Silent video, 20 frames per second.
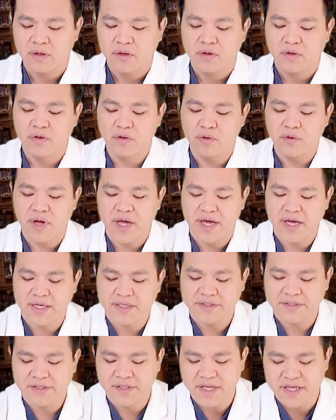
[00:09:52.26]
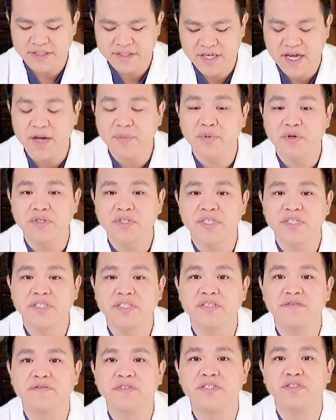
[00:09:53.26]
Who has less
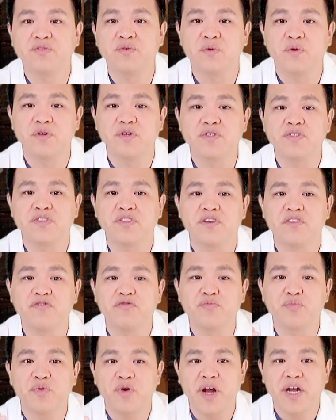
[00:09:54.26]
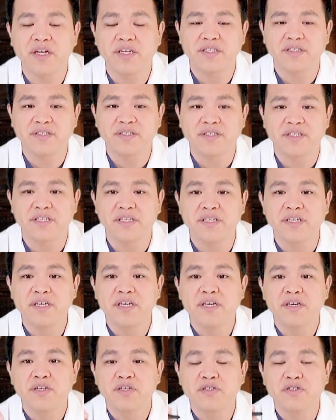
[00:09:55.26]
hypertensive disorders of pregnancy?
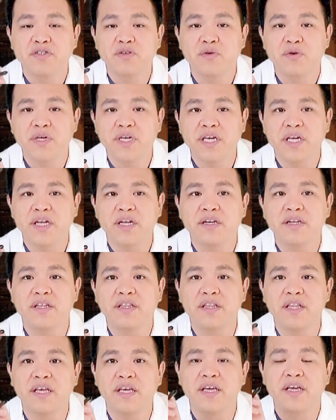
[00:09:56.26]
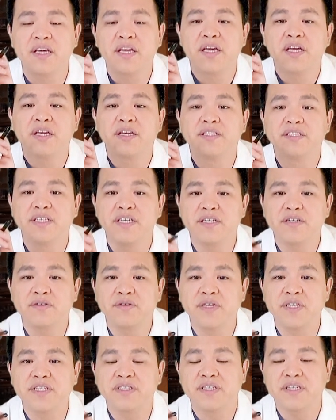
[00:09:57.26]
So again, the
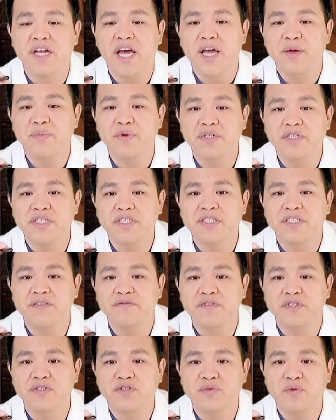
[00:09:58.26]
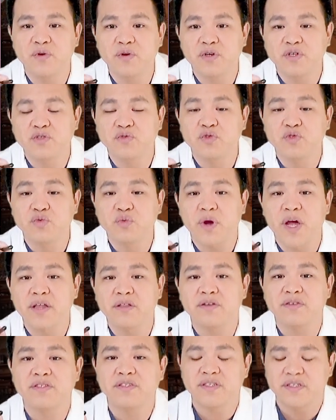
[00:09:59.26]
decrease in hypertensive disorders was
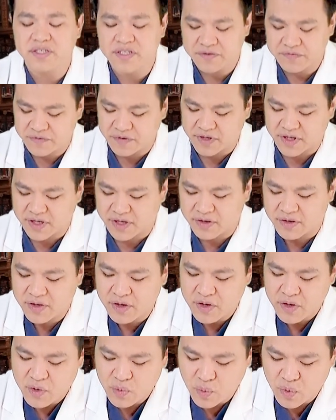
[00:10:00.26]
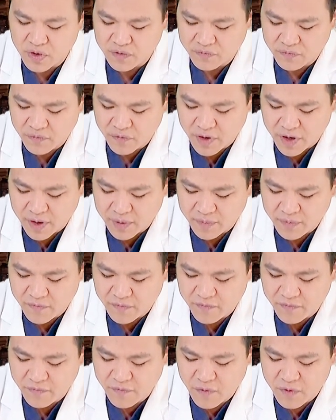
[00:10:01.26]
rather significant, went from
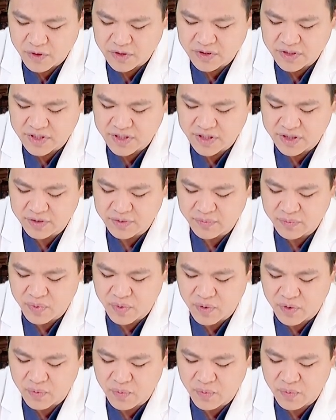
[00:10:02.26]
fourteen point